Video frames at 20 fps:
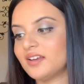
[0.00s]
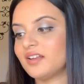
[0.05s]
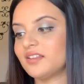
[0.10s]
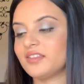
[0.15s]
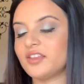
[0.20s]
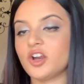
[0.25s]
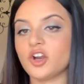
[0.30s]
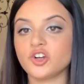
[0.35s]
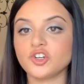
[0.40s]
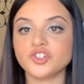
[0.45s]

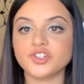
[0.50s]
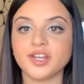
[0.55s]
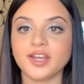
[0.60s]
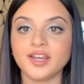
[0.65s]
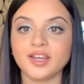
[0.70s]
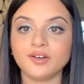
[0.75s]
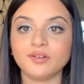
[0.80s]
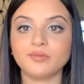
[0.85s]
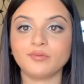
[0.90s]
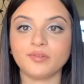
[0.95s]
Their
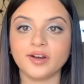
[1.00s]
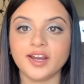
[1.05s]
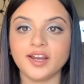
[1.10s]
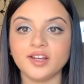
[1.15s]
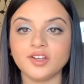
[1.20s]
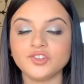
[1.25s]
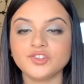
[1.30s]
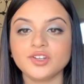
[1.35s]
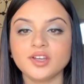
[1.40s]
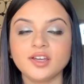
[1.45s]
shade
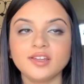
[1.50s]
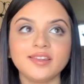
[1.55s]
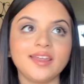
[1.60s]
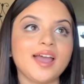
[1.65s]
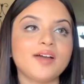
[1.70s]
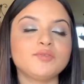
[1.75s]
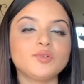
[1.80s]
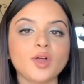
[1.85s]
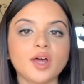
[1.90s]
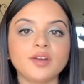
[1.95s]
range, they
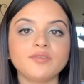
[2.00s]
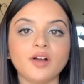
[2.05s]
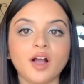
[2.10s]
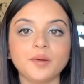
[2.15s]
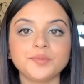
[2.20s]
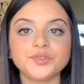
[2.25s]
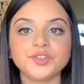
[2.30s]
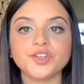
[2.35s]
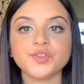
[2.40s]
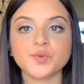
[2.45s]
have a lot of
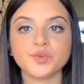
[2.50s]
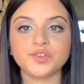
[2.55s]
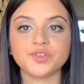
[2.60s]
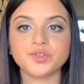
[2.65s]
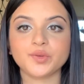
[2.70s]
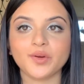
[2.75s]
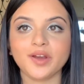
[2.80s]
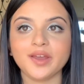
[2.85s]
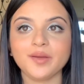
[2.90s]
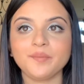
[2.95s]
options, which is
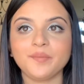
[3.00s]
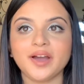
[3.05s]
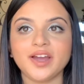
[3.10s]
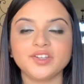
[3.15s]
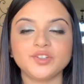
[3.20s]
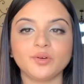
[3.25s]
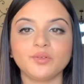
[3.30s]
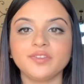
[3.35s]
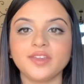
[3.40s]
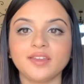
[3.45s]
great, but I
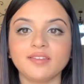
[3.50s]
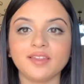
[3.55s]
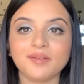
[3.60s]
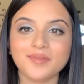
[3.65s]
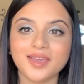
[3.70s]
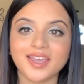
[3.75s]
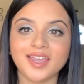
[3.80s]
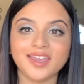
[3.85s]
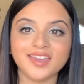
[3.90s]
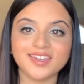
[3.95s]
don't think they
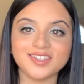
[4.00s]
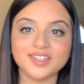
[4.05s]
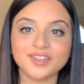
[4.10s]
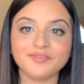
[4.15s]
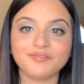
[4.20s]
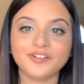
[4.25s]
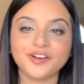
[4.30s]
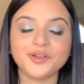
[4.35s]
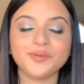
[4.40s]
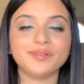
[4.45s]
make it easy
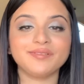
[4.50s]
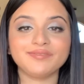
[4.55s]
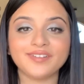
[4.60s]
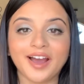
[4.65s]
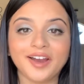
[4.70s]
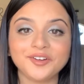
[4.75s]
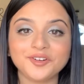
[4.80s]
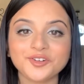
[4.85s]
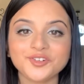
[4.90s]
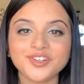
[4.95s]
for you to
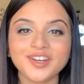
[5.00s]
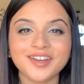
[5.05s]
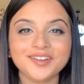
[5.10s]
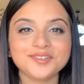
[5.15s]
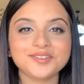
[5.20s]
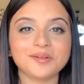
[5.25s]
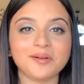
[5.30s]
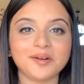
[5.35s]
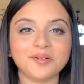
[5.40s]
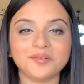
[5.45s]
find your shade,
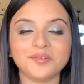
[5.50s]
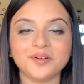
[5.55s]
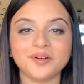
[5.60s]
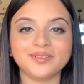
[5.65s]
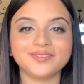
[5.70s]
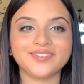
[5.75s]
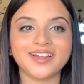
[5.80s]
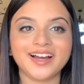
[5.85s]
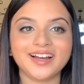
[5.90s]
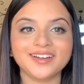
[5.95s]
so I don't know
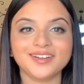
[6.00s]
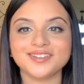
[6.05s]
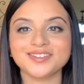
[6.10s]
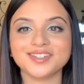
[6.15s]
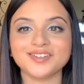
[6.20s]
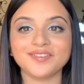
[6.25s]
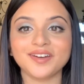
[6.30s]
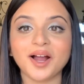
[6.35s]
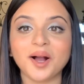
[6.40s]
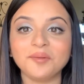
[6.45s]
if that is
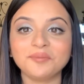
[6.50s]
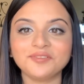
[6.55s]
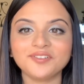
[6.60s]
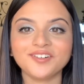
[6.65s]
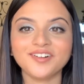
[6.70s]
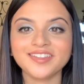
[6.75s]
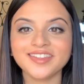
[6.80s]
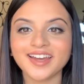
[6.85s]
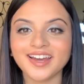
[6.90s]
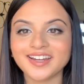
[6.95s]
even helpful
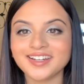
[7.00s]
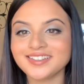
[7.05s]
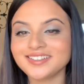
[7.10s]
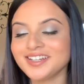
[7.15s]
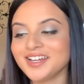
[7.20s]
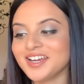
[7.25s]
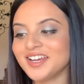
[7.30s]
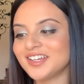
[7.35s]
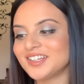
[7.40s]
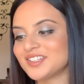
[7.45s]
in the end.
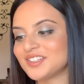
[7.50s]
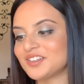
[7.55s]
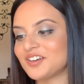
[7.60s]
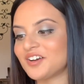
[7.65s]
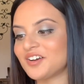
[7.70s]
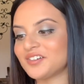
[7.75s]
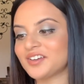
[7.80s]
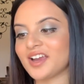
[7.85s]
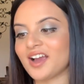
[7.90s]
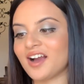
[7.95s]
So
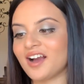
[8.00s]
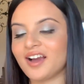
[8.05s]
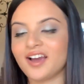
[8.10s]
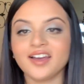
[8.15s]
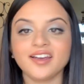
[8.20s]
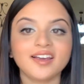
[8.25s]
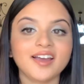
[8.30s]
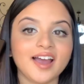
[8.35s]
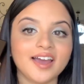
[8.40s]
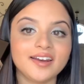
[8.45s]
yeah,
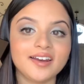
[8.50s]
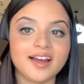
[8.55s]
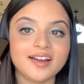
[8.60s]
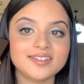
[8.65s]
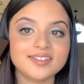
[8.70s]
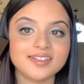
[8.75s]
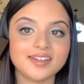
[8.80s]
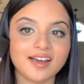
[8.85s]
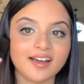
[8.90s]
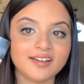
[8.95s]
I kind of had
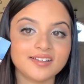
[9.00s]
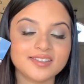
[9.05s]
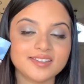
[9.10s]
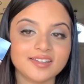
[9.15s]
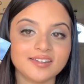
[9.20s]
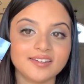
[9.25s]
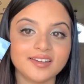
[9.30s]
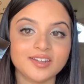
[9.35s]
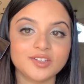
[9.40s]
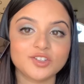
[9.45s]
to guess,
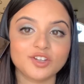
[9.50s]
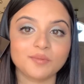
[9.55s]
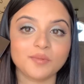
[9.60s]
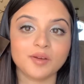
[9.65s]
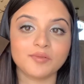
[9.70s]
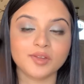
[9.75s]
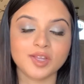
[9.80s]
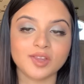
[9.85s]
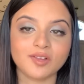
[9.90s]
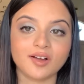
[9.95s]
and it took me a
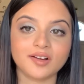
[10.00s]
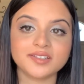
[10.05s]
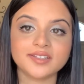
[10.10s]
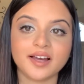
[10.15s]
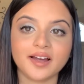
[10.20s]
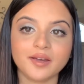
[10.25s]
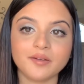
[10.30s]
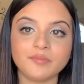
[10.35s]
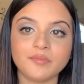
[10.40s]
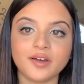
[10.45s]
really long
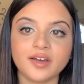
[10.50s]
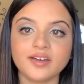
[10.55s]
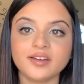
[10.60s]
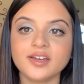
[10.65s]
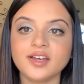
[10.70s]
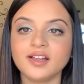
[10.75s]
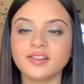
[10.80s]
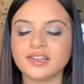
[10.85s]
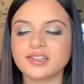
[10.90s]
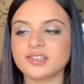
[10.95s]
time, but
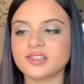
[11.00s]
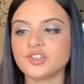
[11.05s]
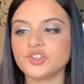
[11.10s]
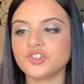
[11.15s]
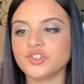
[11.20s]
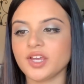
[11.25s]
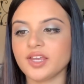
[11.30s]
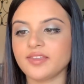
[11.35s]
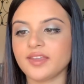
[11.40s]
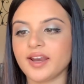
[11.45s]
this is a
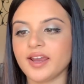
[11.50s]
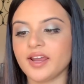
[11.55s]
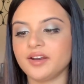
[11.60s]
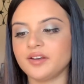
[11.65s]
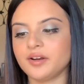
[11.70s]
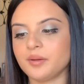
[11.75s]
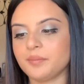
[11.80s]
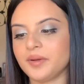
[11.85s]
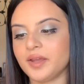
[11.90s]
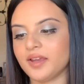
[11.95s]
shade that I
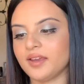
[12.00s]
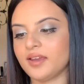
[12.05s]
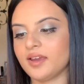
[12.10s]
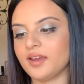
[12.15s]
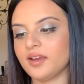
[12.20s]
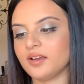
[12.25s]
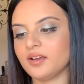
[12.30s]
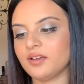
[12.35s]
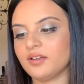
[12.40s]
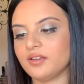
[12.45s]
ended up
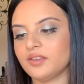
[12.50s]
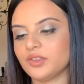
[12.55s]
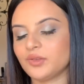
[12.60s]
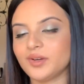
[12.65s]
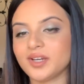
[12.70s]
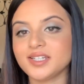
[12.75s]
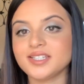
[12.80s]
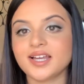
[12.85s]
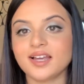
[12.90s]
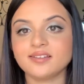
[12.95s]
picking,
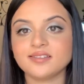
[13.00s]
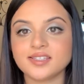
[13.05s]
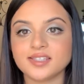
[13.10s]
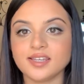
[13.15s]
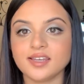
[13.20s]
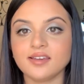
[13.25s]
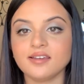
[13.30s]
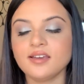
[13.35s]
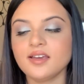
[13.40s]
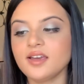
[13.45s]

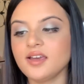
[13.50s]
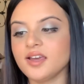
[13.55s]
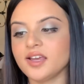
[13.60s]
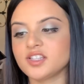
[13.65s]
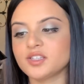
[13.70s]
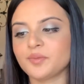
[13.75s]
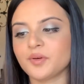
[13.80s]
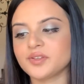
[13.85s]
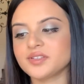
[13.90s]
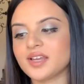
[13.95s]
310C. It's
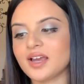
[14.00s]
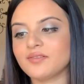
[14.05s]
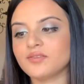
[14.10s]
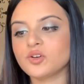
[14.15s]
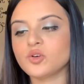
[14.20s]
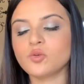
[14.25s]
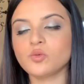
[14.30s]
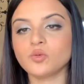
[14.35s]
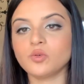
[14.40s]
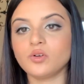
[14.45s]
supposed to have a
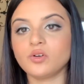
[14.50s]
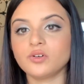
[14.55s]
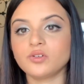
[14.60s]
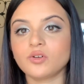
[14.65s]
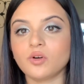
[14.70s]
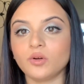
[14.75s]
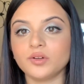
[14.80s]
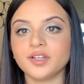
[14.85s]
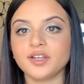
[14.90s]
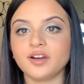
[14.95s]
cool
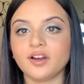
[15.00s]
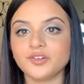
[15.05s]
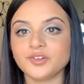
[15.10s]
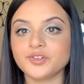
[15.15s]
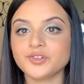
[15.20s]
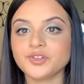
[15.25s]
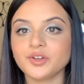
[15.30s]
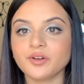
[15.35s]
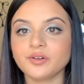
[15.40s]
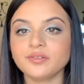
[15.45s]
golden
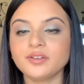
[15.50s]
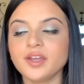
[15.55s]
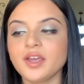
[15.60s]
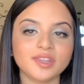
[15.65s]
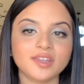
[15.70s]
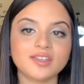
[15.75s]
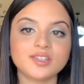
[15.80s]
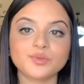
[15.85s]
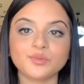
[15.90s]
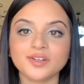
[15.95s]
undertone.
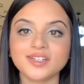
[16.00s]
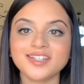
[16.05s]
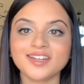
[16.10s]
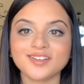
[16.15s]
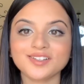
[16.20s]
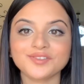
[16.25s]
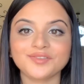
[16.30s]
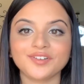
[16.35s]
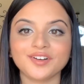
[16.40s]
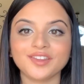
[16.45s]
This
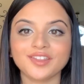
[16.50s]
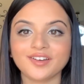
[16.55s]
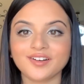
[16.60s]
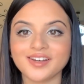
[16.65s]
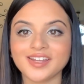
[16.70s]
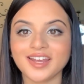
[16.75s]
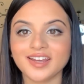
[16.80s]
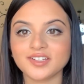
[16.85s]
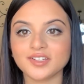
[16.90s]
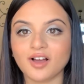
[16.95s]
retails for
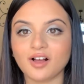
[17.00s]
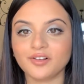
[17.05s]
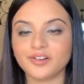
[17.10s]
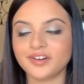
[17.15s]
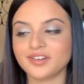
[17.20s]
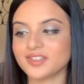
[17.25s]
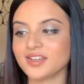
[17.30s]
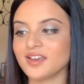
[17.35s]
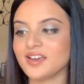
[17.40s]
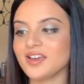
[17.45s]

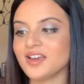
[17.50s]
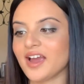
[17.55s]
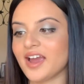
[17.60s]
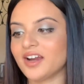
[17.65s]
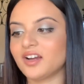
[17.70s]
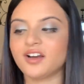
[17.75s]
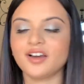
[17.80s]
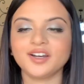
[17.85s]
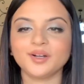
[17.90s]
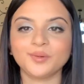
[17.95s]
$38. I
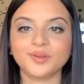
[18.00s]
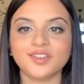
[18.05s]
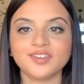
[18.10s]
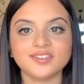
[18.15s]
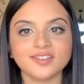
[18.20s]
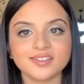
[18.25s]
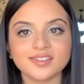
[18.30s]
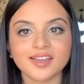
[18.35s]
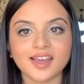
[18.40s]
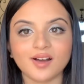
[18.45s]
got it with a
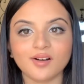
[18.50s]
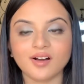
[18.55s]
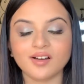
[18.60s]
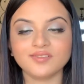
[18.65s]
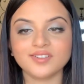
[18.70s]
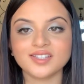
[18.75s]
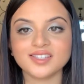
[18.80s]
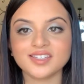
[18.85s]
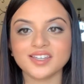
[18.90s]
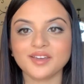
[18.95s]
discount,
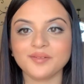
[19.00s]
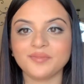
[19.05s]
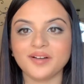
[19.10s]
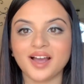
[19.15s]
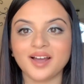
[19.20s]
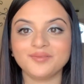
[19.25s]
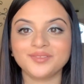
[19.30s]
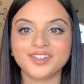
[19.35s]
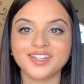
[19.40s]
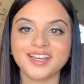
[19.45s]
obviously, but
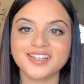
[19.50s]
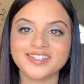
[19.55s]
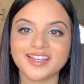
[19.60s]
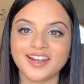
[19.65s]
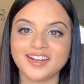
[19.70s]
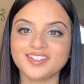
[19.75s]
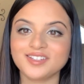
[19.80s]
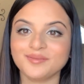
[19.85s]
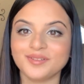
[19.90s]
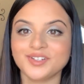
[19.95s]
I'm really
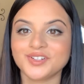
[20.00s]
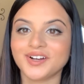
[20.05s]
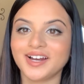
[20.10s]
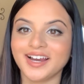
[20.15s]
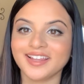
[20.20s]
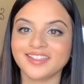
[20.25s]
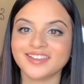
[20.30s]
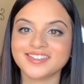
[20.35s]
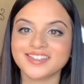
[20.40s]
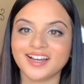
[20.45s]
excited to be
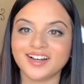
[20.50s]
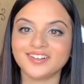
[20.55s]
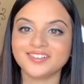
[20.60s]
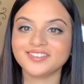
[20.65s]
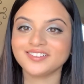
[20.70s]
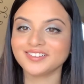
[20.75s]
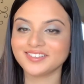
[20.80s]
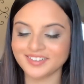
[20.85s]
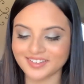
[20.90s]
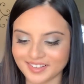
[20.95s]
trying this out.
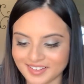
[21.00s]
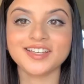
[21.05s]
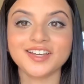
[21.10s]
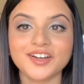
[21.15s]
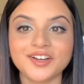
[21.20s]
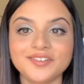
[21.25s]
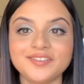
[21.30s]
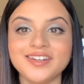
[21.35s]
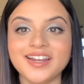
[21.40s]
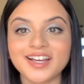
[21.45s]

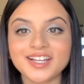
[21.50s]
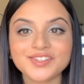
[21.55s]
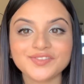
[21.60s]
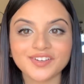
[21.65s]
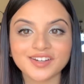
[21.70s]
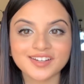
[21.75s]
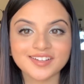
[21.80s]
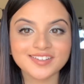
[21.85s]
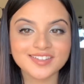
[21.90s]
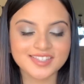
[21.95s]
So next
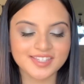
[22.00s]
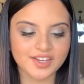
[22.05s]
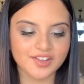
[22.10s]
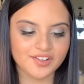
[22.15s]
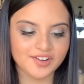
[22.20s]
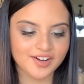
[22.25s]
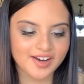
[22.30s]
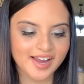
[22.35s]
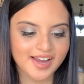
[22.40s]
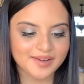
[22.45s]
for
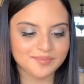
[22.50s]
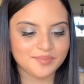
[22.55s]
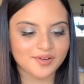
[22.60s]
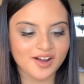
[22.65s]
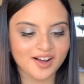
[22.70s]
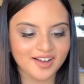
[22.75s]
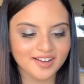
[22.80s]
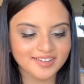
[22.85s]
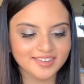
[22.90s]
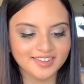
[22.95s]
concealer, I
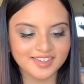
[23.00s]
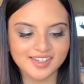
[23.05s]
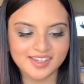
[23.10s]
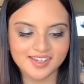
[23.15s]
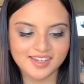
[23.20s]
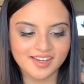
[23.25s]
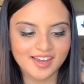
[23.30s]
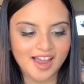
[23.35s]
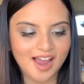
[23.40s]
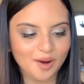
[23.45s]
bought
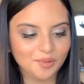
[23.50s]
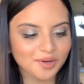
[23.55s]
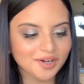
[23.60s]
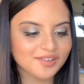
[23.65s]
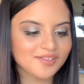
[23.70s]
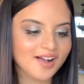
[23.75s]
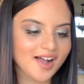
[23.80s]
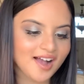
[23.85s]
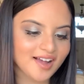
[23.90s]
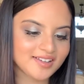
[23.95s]
the
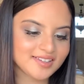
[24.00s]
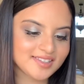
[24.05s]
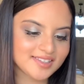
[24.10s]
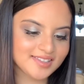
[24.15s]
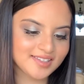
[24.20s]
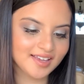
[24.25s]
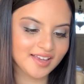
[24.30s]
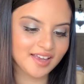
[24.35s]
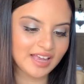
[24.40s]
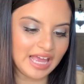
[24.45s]
Hourglass
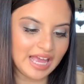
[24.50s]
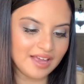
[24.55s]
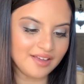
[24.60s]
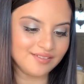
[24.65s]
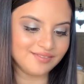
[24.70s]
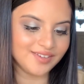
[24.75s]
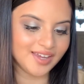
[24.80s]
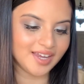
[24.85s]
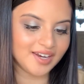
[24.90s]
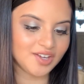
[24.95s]

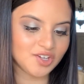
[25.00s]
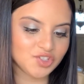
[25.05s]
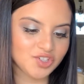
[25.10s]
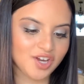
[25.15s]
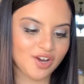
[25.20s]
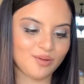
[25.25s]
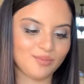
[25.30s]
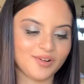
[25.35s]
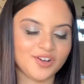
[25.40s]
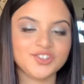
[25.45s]
Vanish
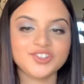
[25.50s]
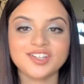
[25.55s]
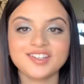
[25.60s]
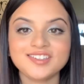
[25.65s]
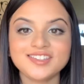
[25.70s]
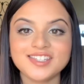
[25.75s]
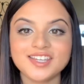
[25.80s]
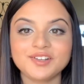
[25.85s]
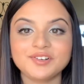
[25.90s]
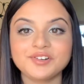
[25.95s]
Airbrush
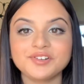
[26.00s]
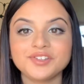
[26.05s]
Concealer.